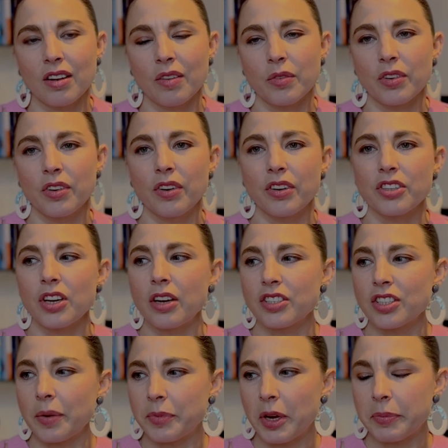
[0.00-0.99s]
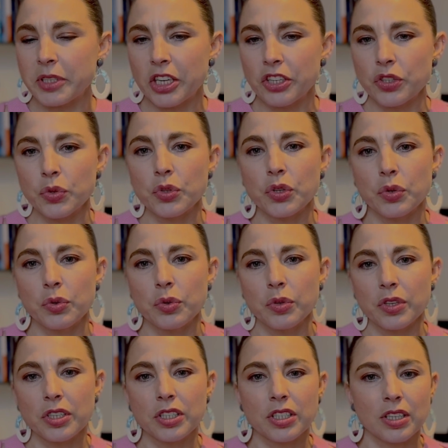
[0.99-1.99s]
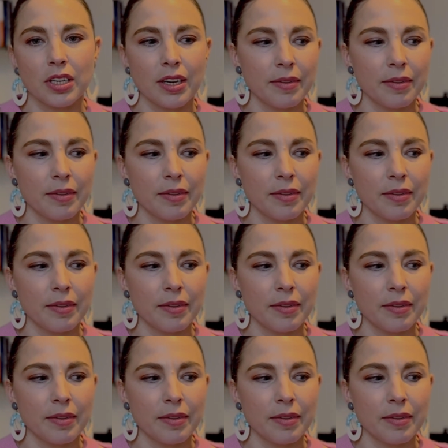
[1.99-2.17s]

You know, so sometimes I do talks,